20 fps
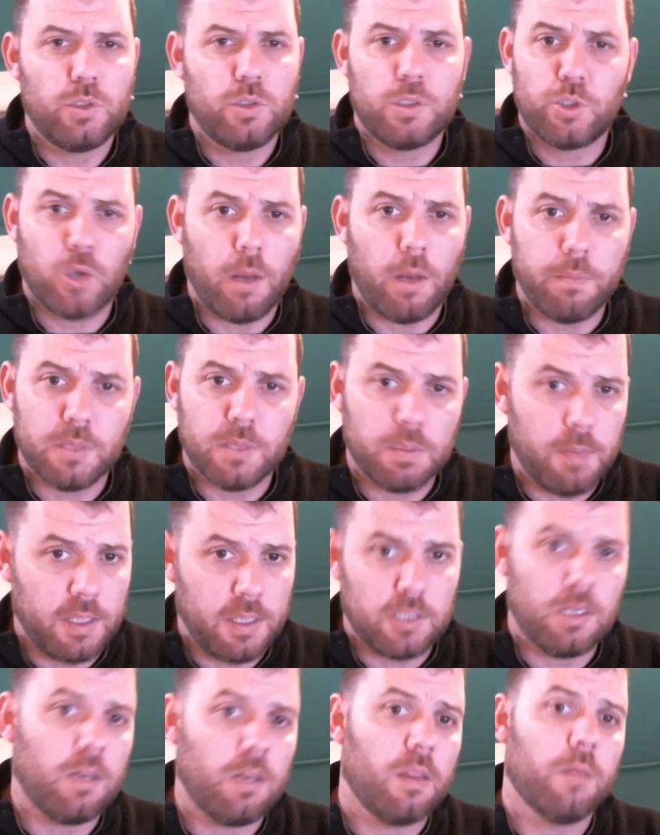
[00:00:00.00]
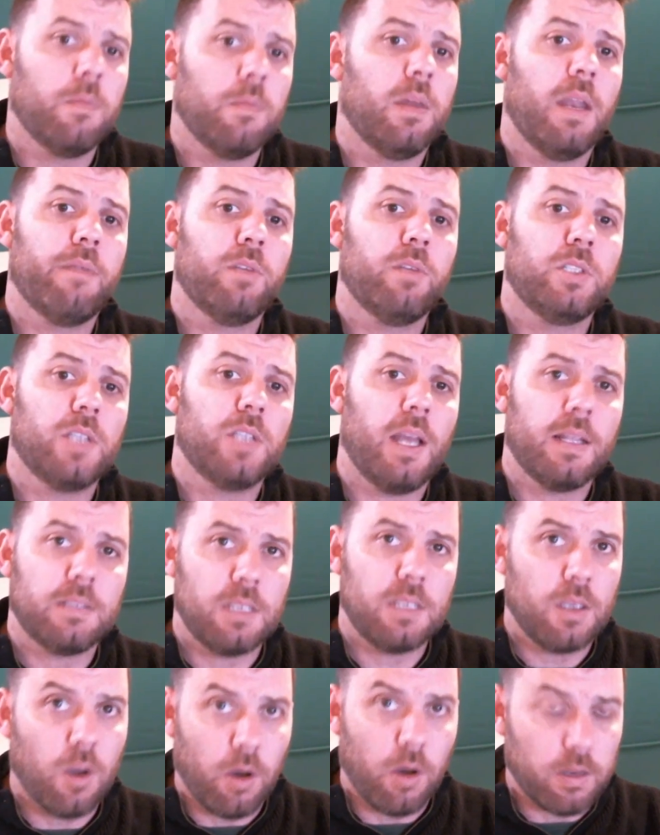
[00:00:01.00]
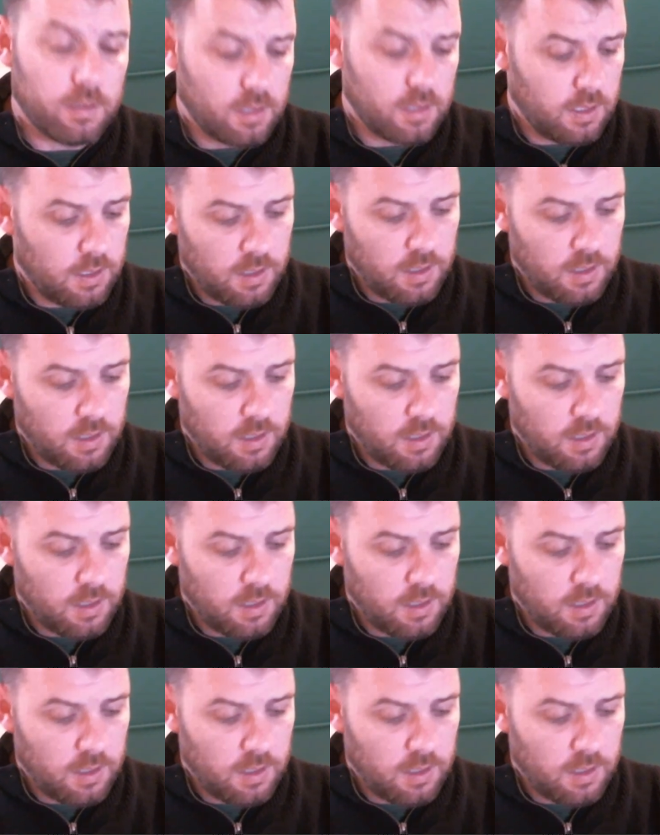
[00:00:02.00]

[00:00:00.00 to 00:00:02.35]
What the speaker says: Trump's mentioning them at every chance he got.